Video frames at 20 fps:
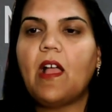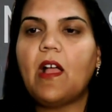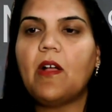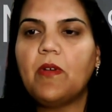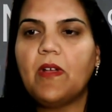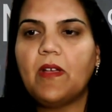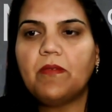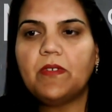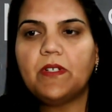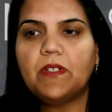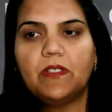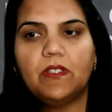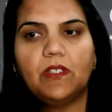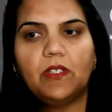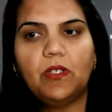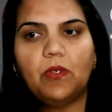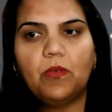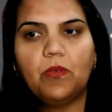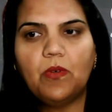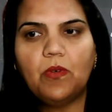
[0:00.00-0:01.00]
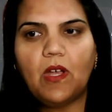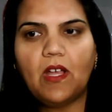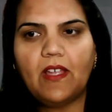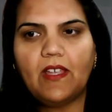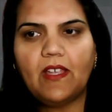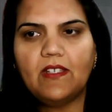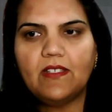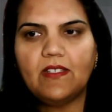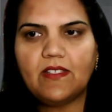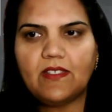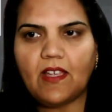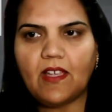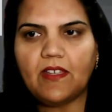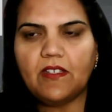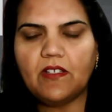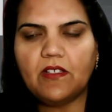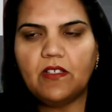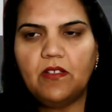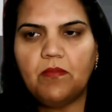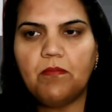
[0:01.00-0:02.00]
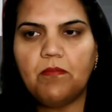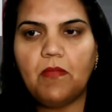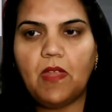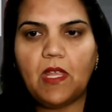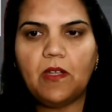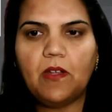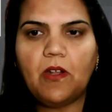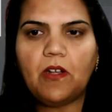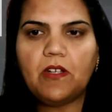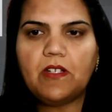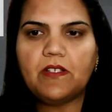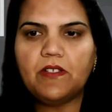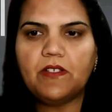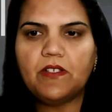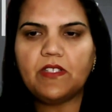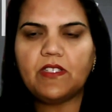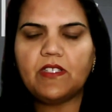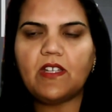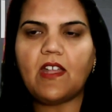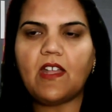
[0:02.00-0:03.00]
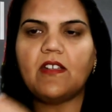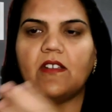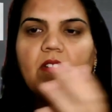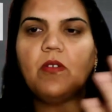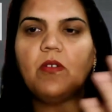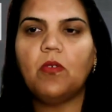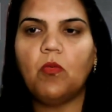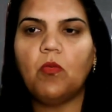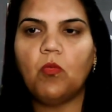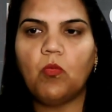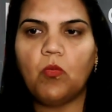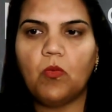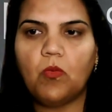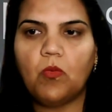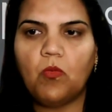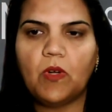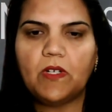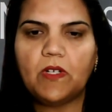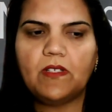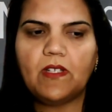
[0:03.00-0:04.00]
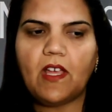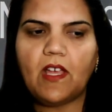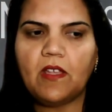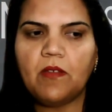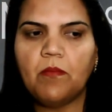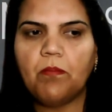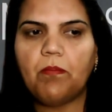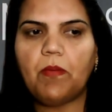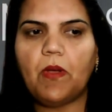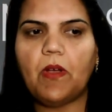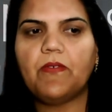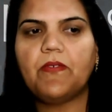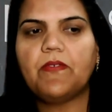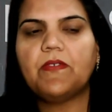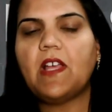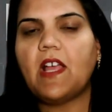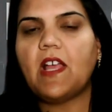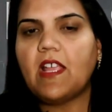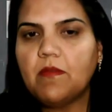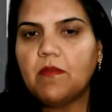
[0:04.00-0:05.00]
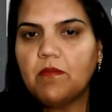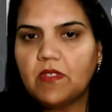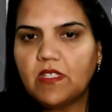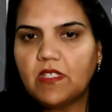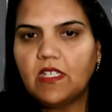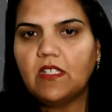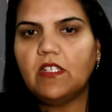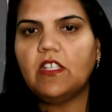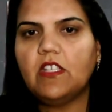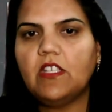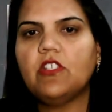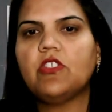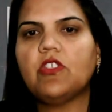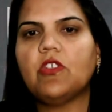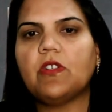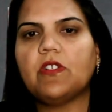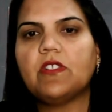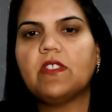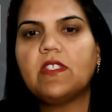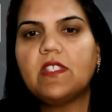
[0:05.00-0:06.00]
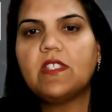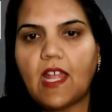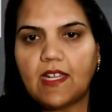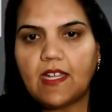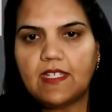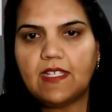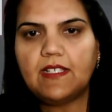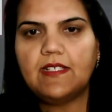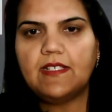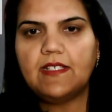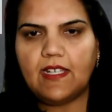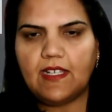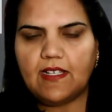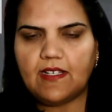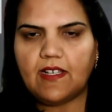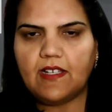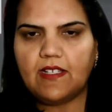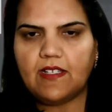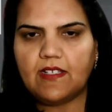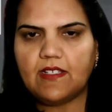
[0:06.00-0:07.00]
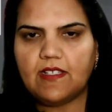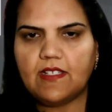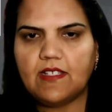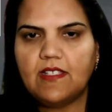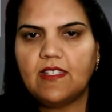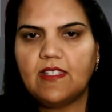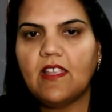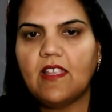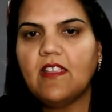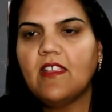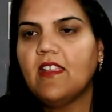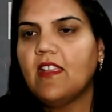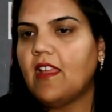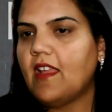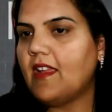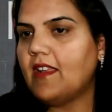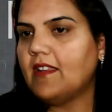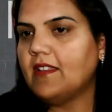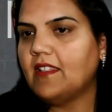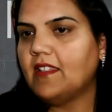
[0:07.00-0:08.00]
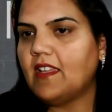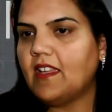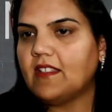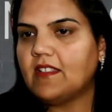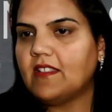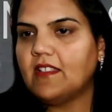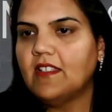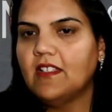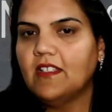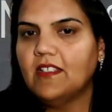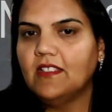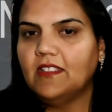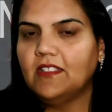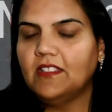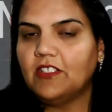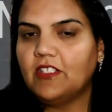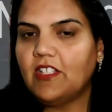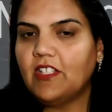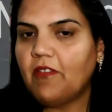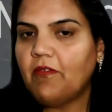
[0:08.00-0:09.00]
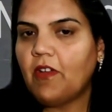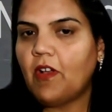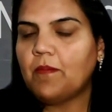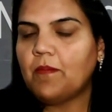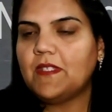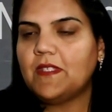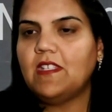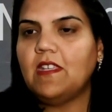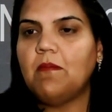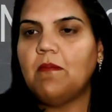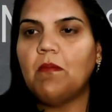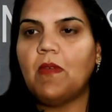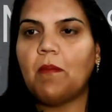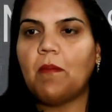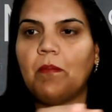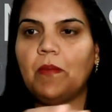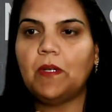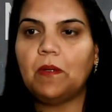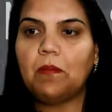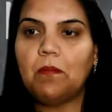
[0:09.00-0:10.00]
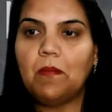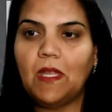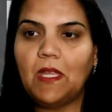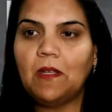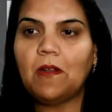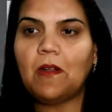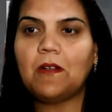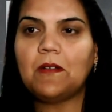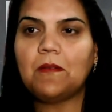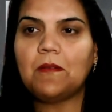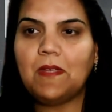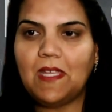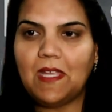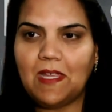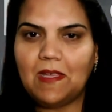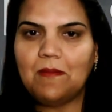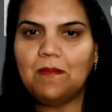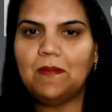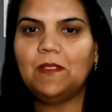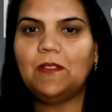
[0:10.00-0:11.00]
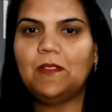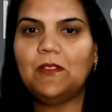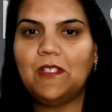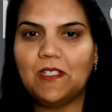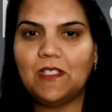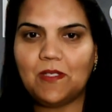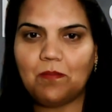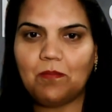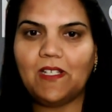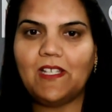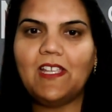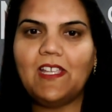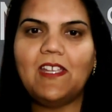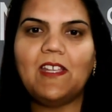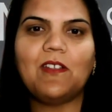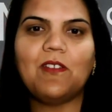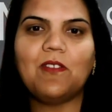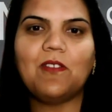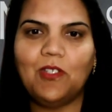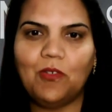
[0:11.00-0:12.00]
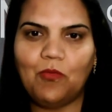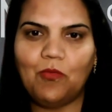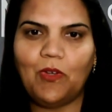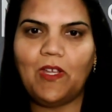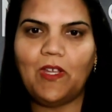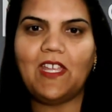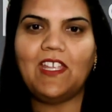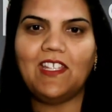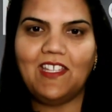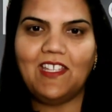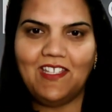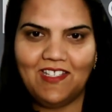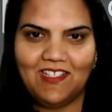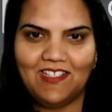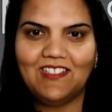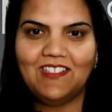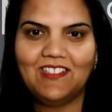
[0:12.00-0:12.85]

However, the UI designer may not understand what type of time series or static data it is, and that the DevOps team member may not be able to display it the way